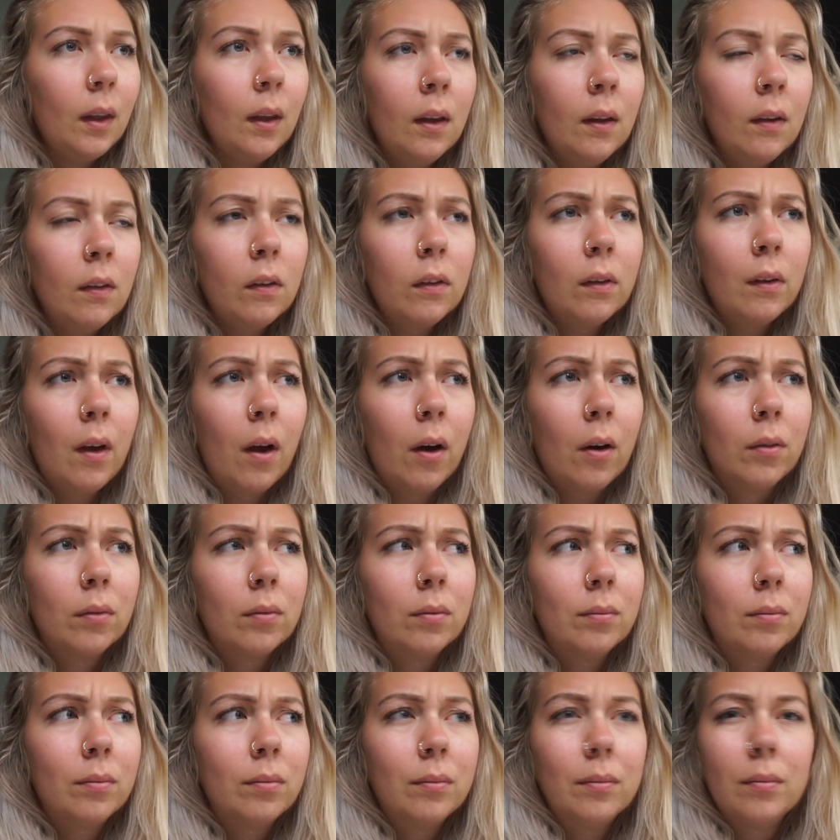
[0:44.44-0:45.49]
So
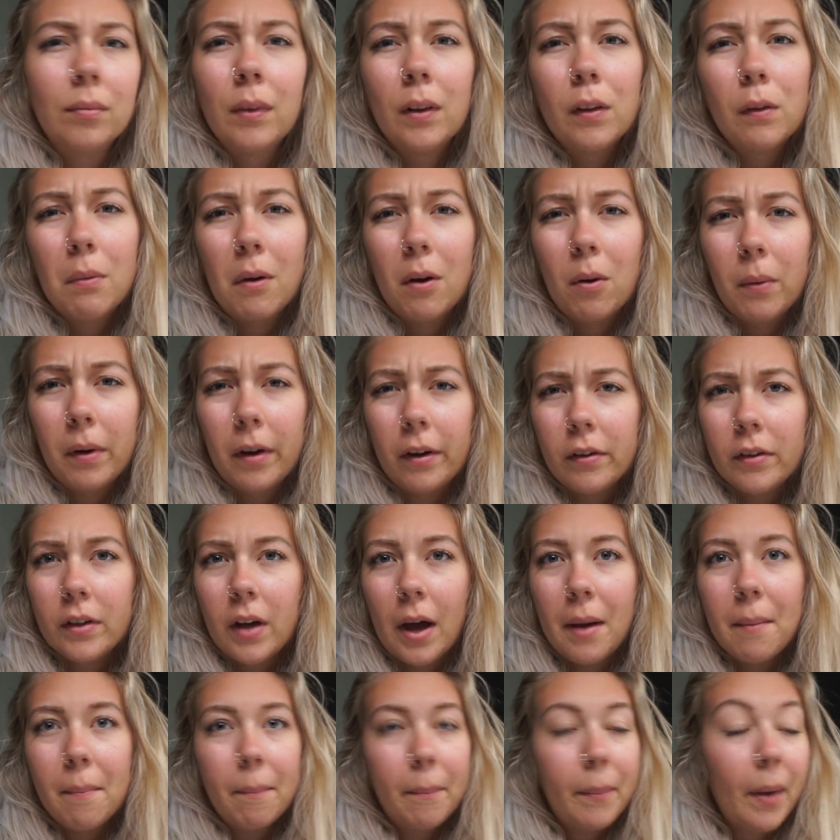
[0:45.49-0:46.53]
it's been a weird
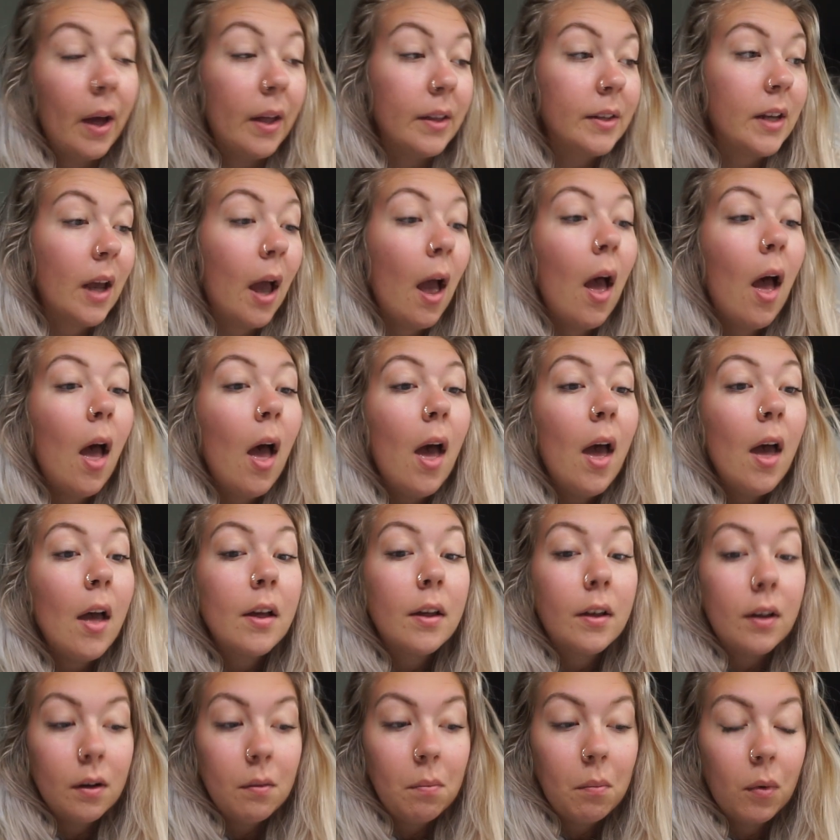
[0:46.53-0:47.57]
time, but
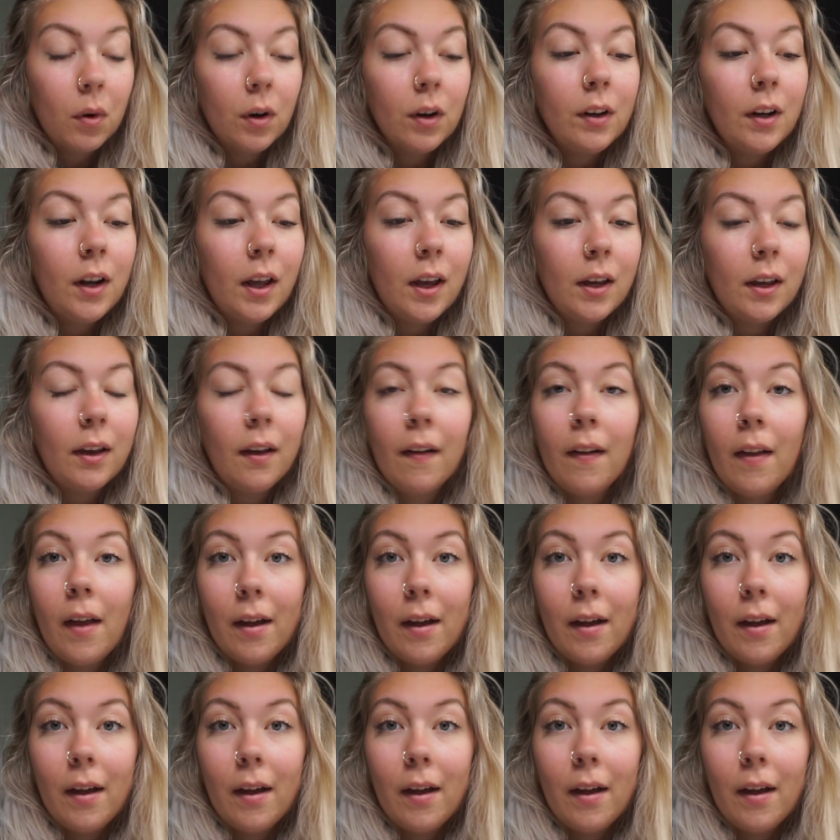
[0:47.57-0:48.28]
good morning.